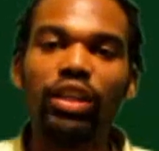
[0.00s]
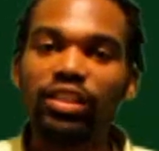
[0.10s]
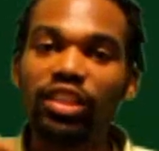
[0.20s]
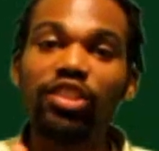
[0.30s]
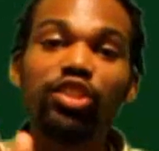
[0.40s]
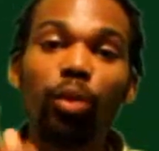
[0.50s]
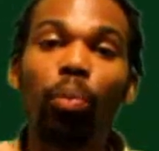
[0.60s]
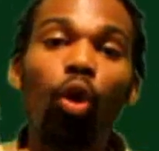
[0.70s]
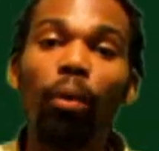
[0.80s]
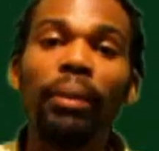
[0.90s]
This is your
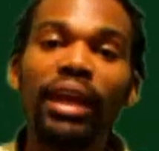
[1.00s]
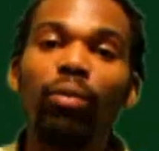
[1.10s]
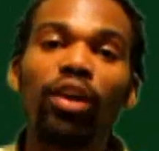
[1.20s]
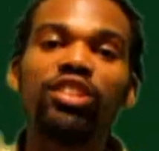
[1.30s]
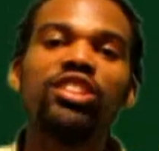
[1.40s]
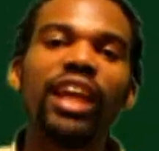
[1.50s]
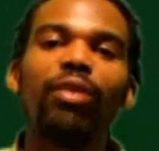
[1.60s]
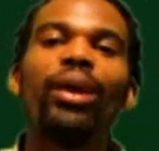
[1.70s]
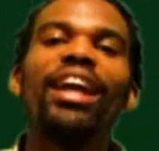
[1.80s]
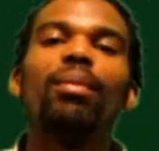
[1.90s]
boy, Mean. Welcome to the
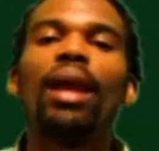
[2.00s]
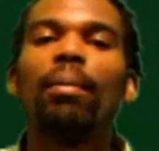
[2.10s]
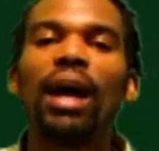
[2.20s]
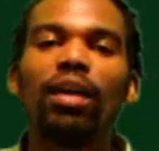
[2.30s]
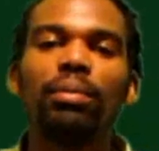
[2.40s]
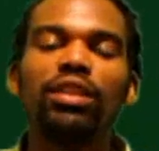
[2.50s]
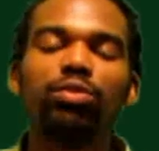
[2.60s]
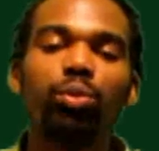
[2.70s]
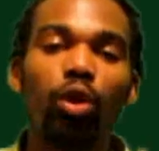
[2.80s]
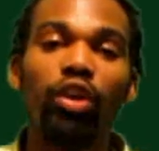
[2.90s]
channel where anime and manga means
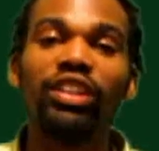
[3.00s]
more.